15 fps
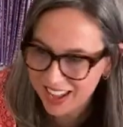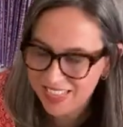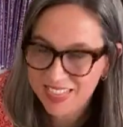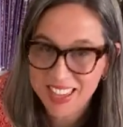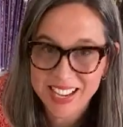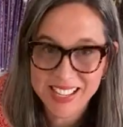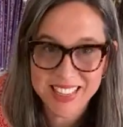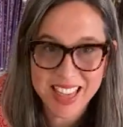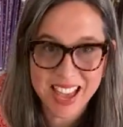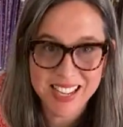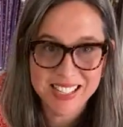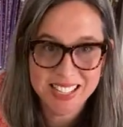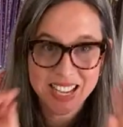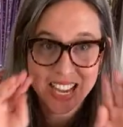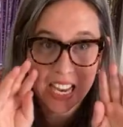I think
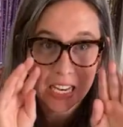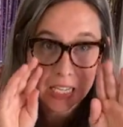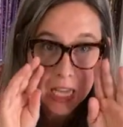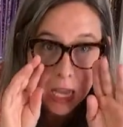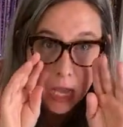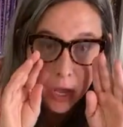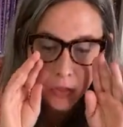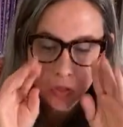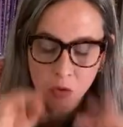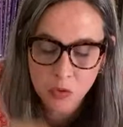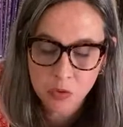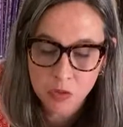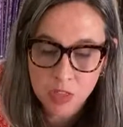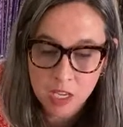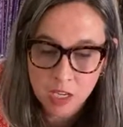that's it.
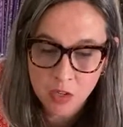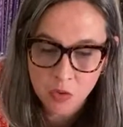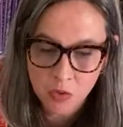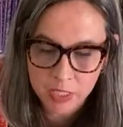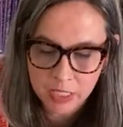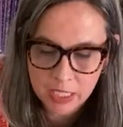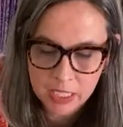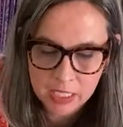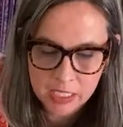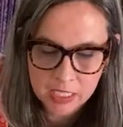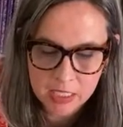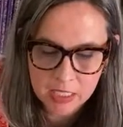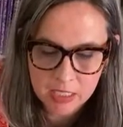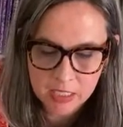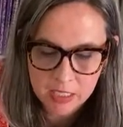Those are the
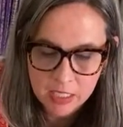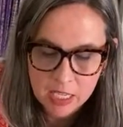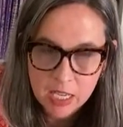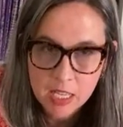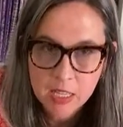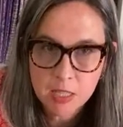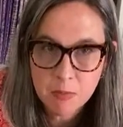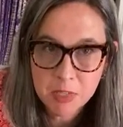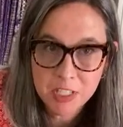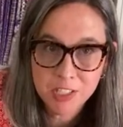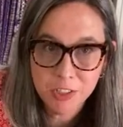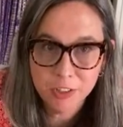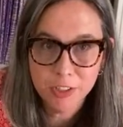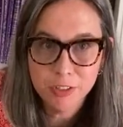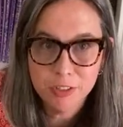ingredients, the
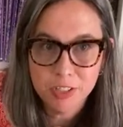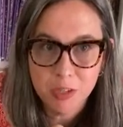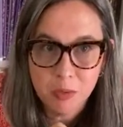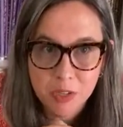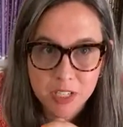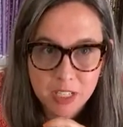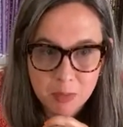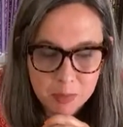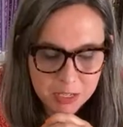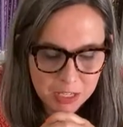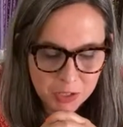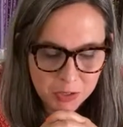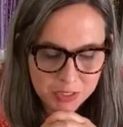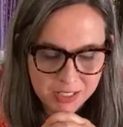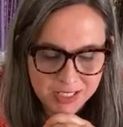materials that we're going to be
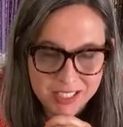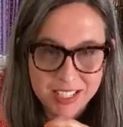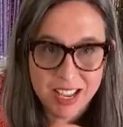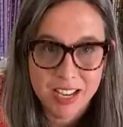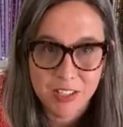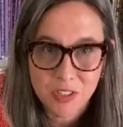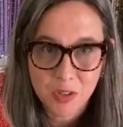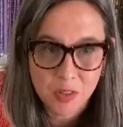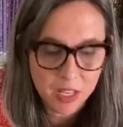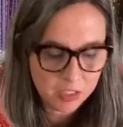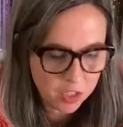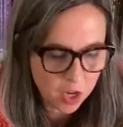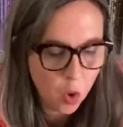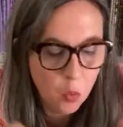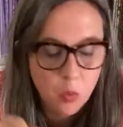using today. So
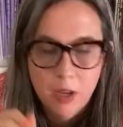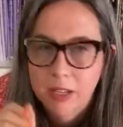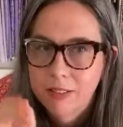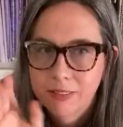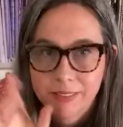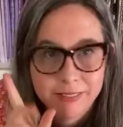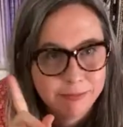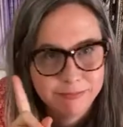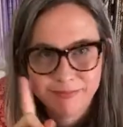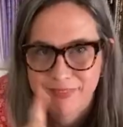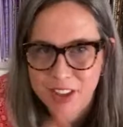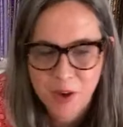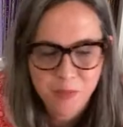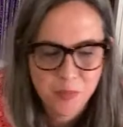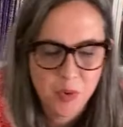let's,
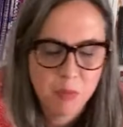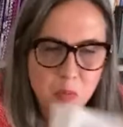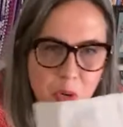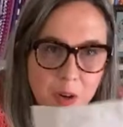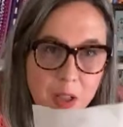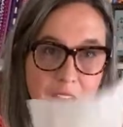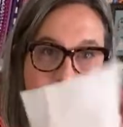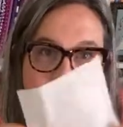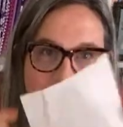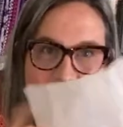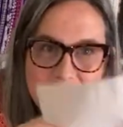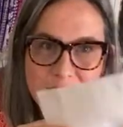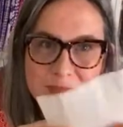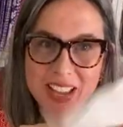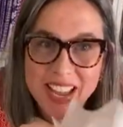one more.
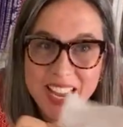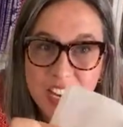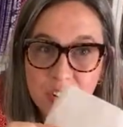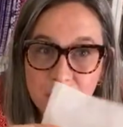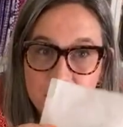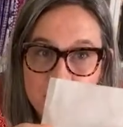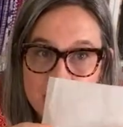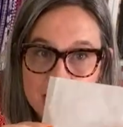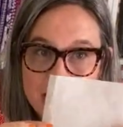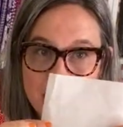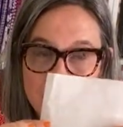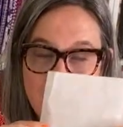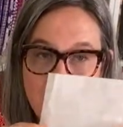Interfacing.